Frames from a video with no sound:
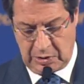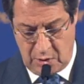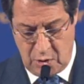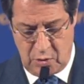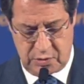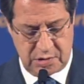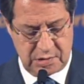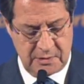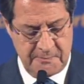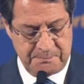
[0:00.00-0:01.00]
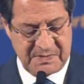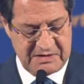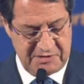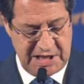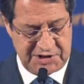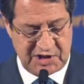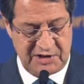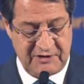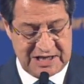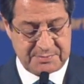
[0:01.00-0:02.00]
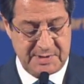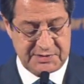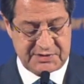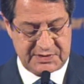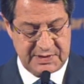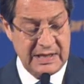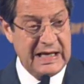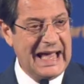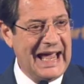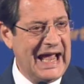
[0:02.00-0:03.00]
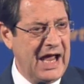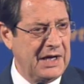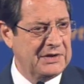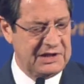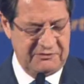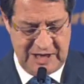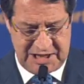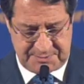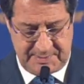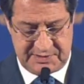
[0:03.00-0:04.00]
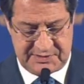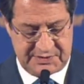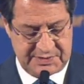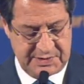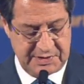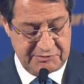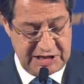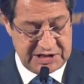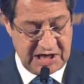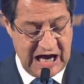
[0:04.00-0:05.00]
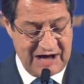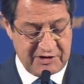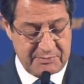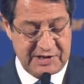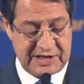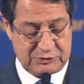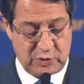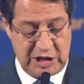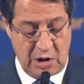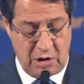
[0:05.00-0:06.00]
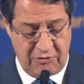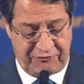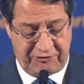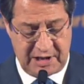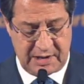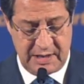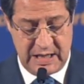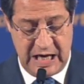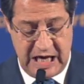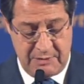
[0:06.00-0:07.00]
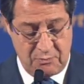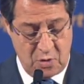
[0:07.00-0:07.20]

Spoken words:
Growth needs investments, and investments need a government that will offer a